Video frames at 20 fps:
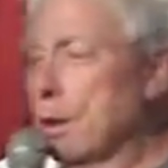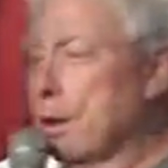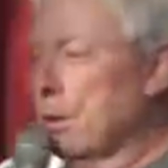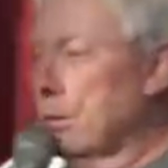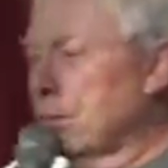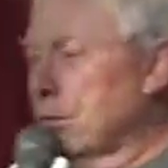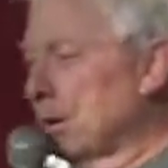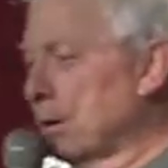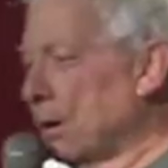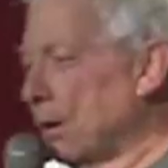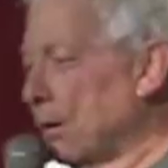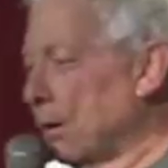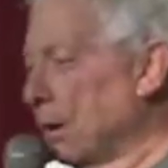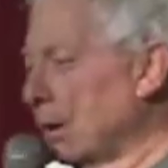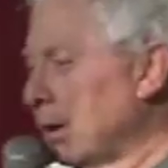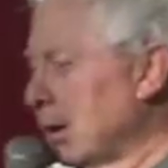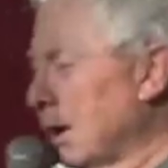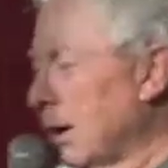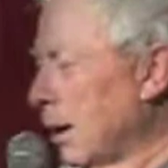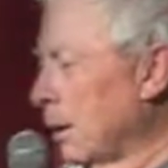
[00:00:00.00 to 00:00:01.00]
So
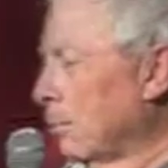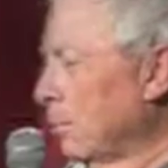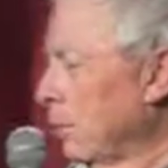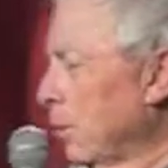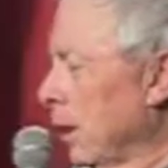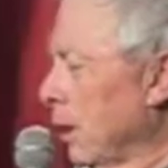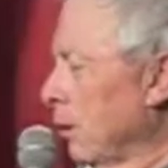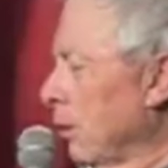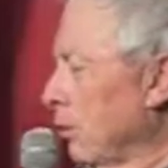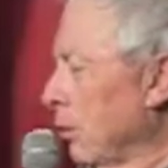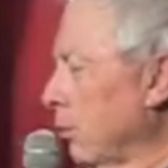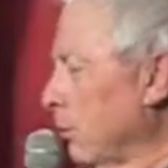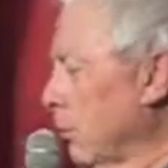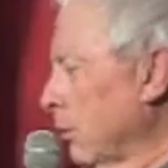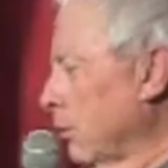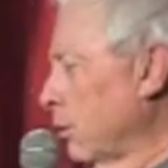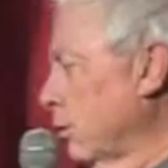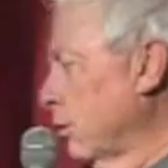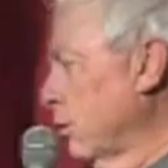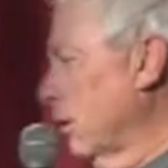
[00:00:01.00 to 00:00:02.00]
anyway, so
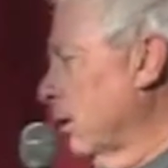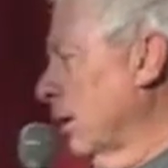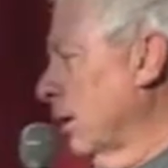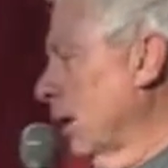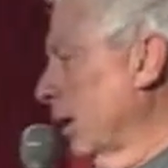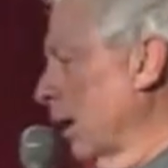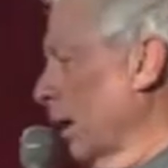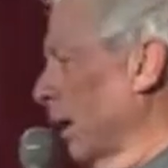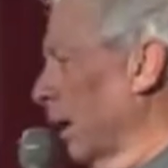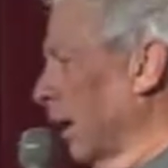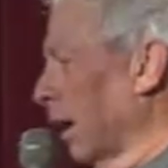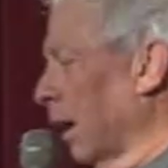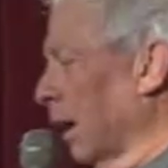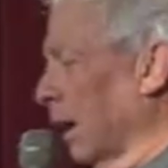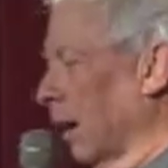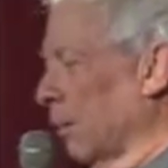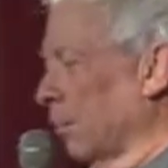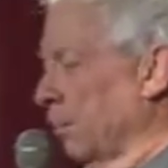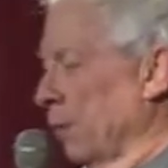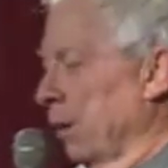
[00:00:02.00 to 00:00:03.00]
she's a good lady.
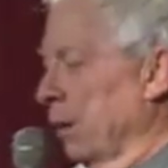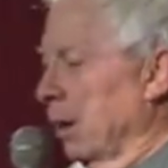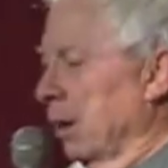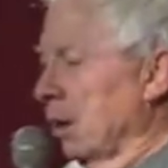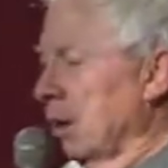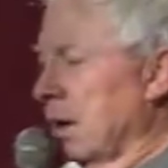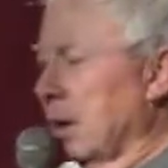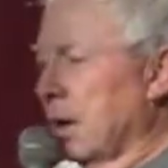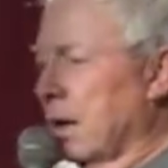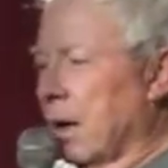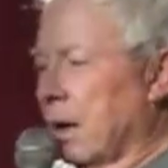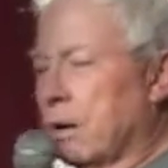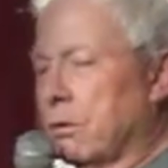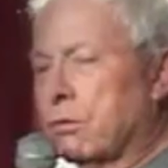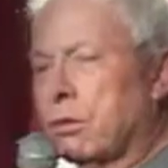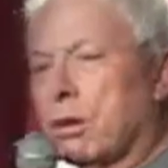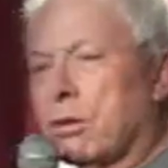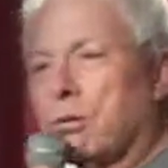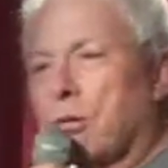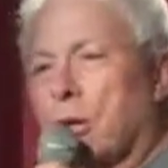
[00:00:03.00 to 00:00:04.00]
In any
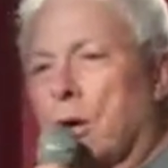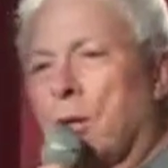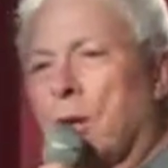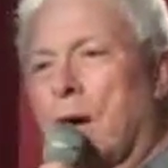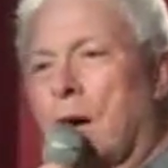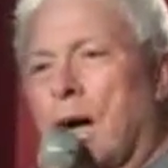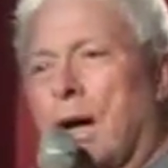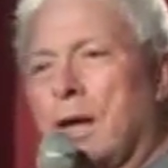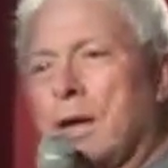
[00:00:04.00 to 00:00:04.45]
case, so